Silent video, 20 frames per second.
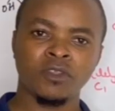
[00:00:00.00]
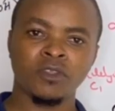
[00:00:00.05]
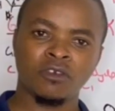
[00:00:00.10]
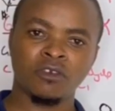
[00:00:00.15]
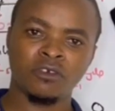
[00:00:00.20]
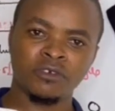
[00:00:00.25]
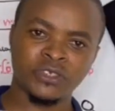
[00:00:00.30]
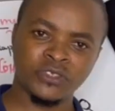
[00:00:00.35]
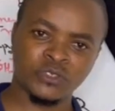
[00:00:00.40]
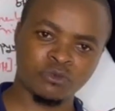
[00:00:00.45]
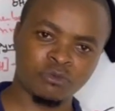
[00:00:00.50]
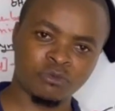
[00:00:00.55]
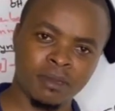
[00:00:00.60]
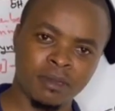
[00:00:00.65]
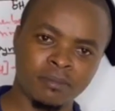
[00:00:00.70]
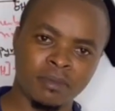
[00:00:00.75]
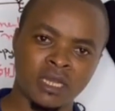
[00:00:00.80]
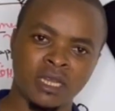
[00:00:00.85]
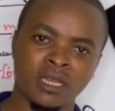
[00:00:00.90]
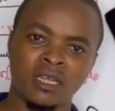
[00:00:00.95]
Always
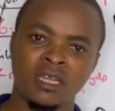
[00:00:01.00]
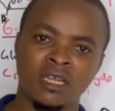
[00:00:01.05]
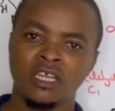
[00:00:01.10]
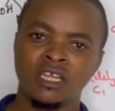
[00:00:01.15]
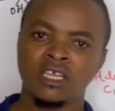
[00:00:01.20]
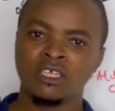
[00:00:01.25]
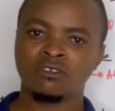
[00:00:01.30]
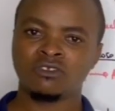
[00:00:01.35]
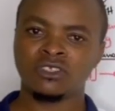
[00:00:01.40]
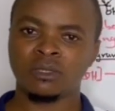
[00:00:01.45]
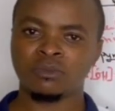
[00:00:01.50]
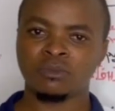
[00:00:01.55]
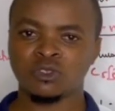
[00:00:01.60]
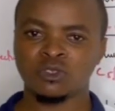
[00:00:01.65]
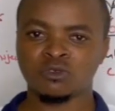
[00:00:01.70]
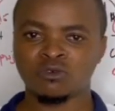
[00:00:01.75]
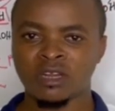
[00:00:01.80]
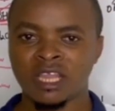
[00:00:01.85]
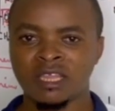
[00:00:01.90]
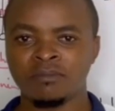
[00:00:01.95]
remember to
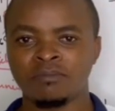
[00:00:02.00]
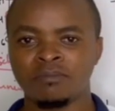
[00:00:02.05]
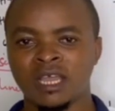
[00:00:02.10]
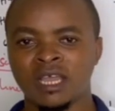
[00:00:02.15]
subscribe